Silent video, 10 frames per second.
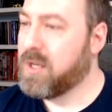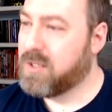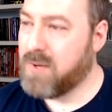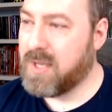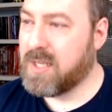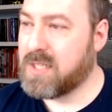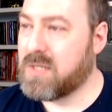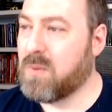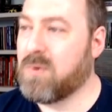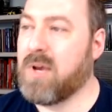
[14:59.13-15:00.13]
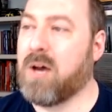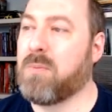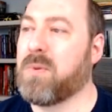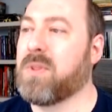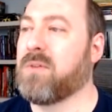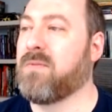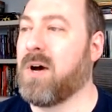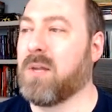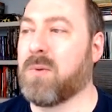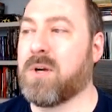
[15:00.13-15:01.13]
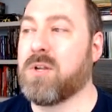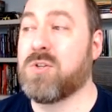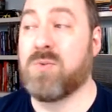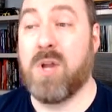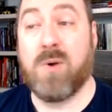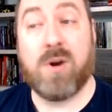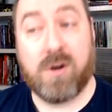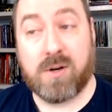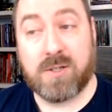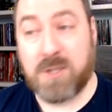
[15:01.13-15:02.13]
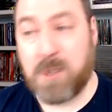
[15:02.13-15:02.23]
Doing this will help the follower to know her.